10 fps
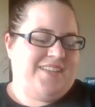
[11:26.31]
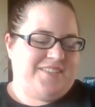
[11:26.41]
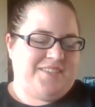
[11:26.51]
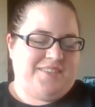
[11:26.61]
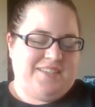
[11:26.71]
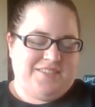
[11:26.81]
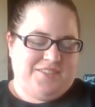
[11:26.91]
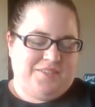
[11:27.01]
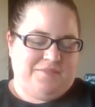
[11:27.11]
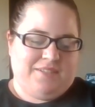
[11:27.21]
So these
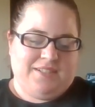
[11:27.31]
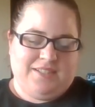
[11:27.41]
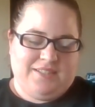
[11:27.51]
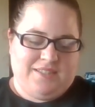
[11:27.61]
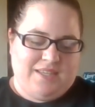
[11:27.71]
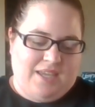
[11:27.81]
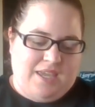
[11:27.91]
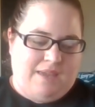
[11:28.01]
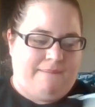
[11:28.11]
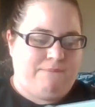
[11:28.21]
are the ones that
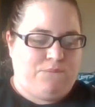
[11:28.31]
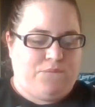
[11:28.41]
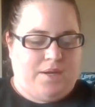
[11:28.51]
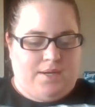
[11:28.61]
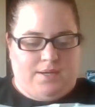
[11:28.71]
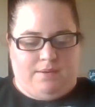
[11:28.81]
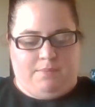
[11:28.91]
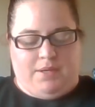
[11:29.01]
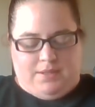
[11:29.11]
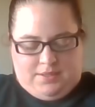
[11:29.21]
came
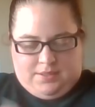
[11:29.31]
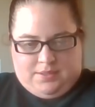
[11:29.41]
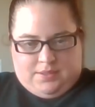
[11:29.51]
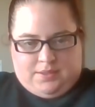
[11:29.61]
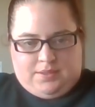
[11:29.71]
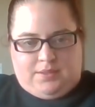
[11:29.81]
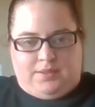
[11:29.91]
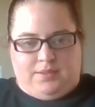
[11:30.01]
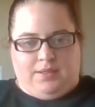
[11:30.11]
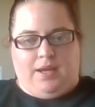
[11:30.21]
from,
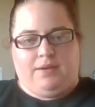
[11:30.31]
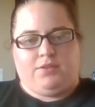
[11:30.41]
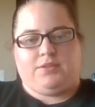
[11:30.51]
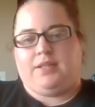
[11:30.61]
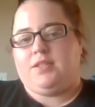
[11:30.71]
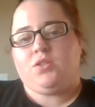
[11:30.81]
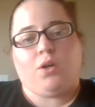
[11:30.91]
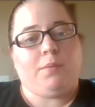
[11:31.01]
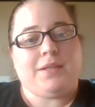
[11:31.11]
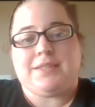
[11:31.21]
I wrote down the
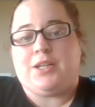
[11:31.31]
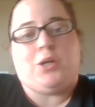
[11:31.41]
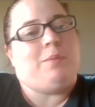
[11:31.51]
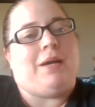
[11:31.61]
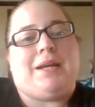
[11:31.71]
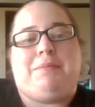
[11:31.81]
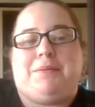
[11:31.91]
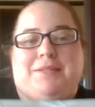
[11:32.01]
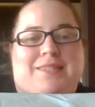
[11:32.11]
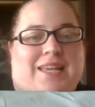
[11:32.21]
store because I know I'm not gonna be
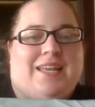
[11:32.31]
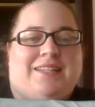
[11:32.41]
able to say it.